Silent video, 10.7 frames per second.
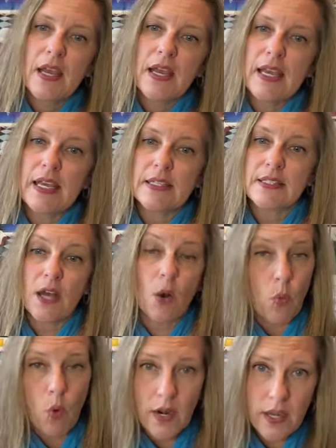It's a
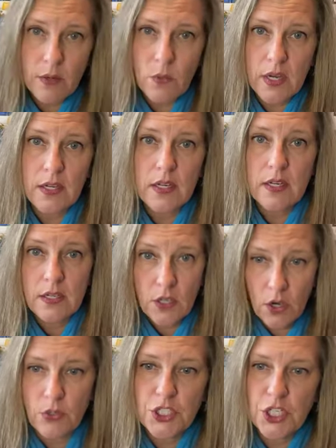one-on-one
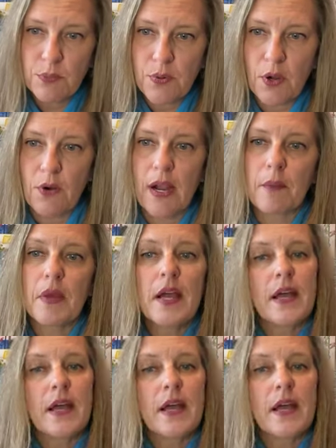coaching program